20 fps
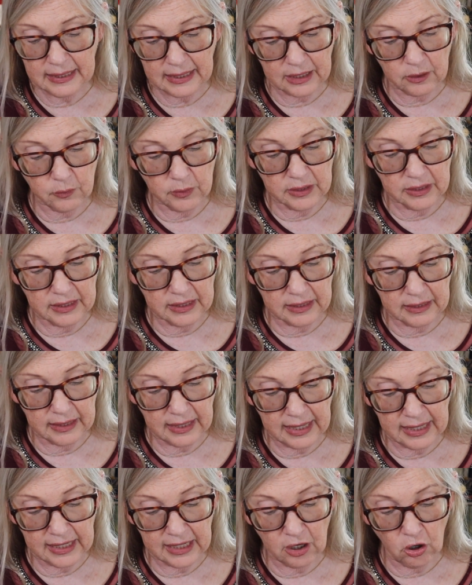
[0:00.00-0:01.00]
liquid
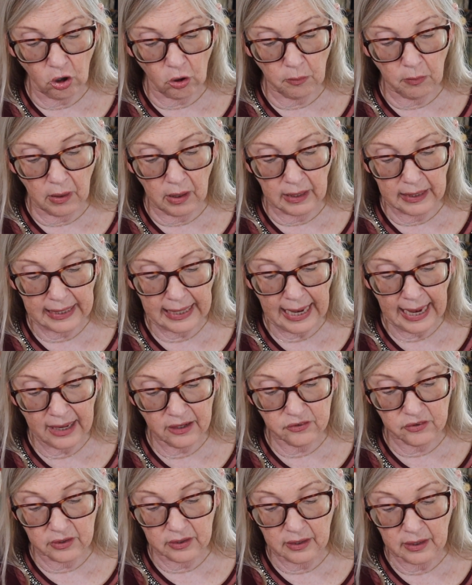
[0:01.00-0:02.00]
containing carbolic
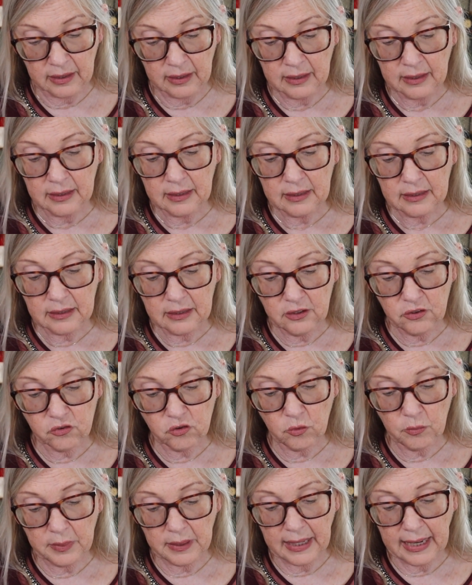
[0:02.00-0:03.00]
acid.
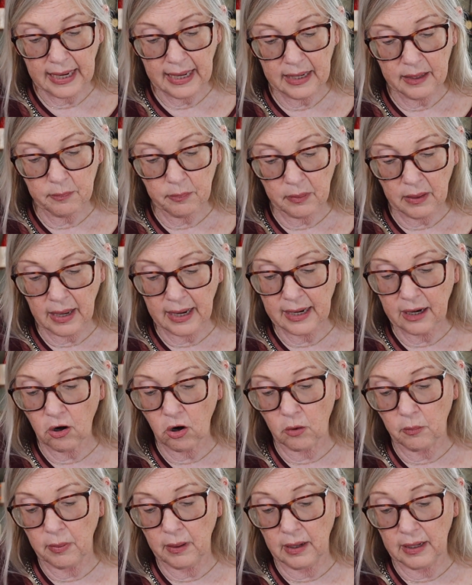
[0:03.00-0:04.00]
Lister began applying
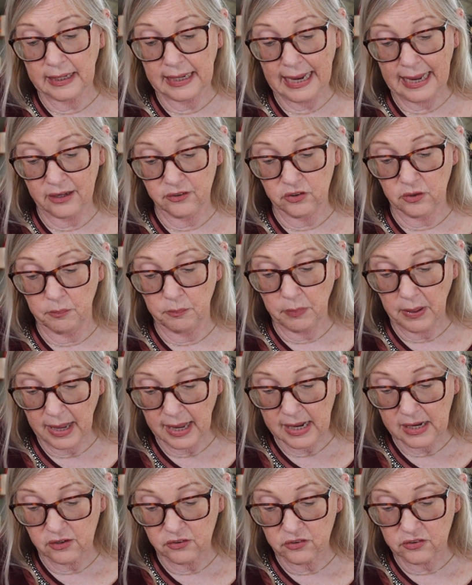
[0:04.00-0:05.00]
carbolic acid
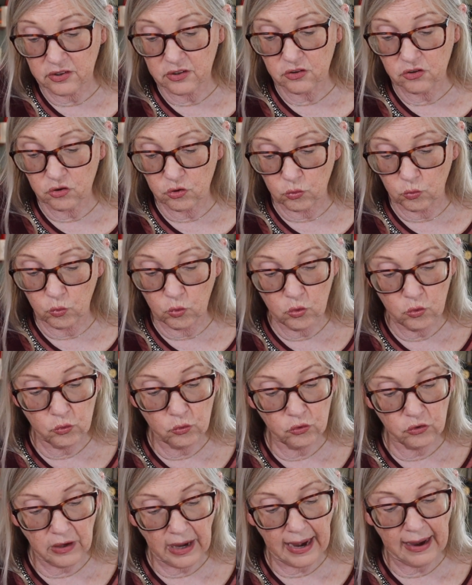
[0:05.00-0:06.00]
paste to
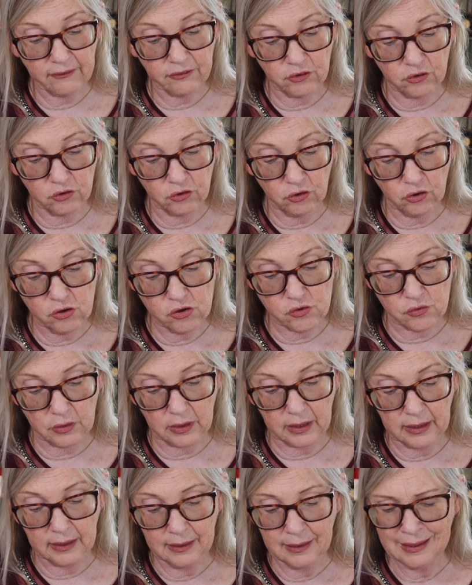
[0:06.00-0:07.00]
wounds after
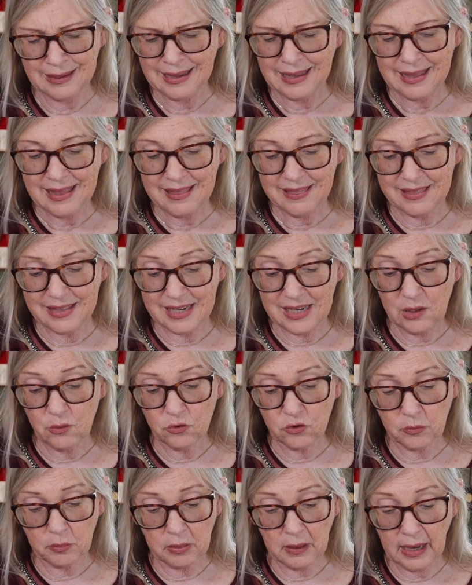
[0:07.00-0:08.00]
surgery. That he
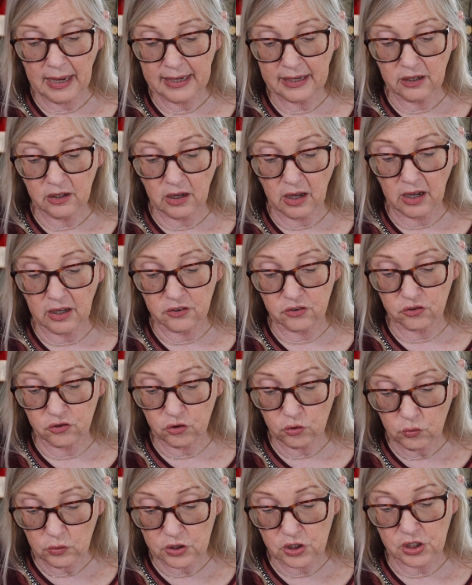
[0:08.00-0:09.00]
was applying a
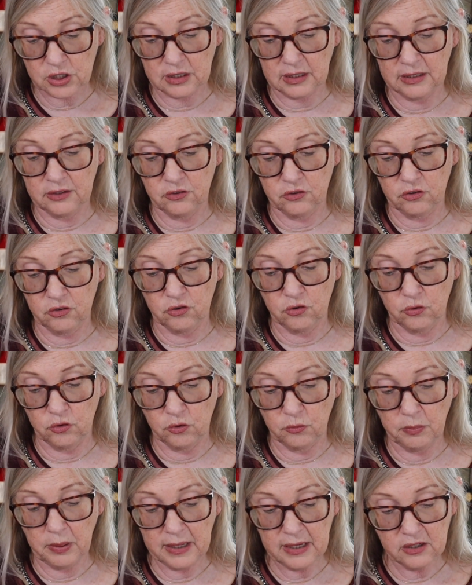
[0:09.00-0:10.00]
sewage cleanser to
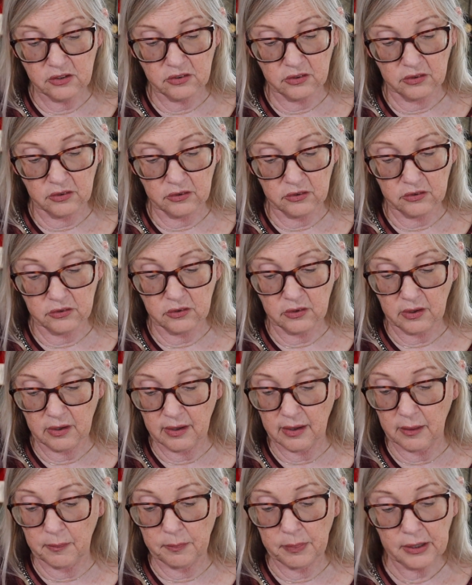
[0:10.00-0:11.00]
his patients
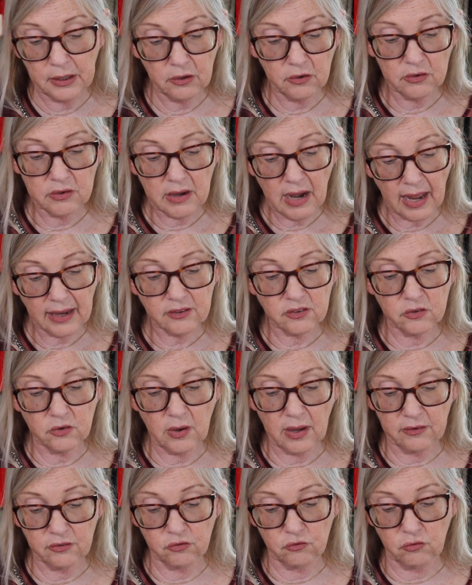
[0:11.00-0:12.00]
appeared not to
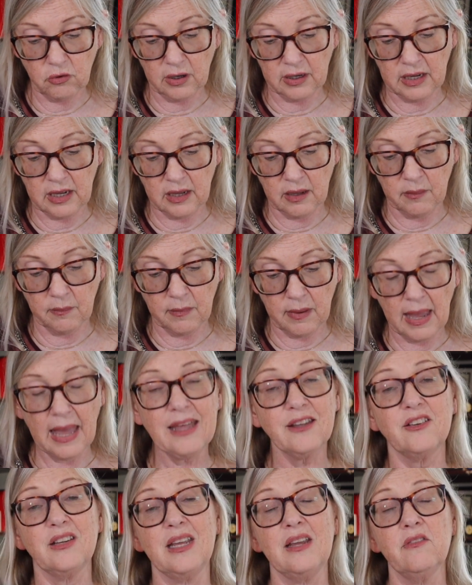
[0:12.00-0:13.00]
have struck him
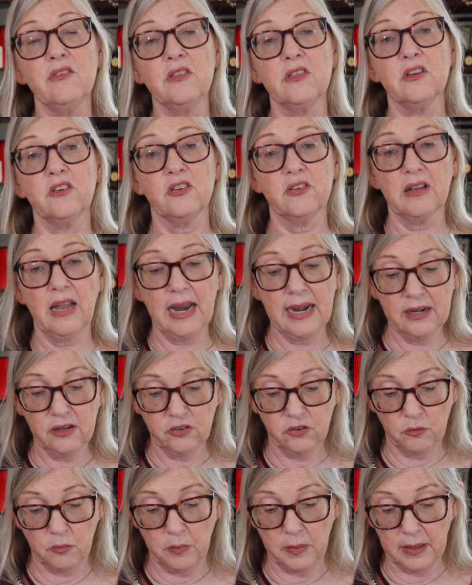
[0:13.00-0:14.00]
as even the
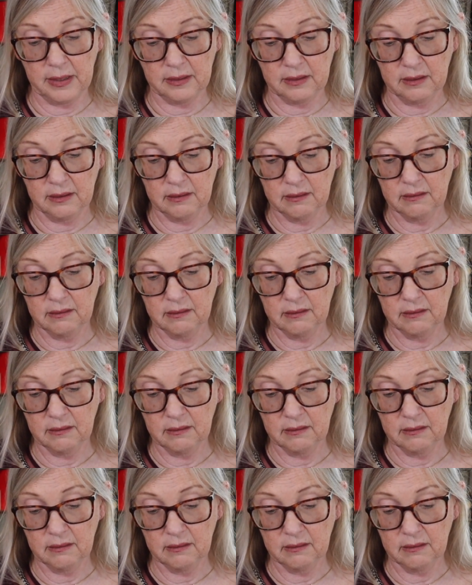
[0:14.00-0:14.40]
slightest bit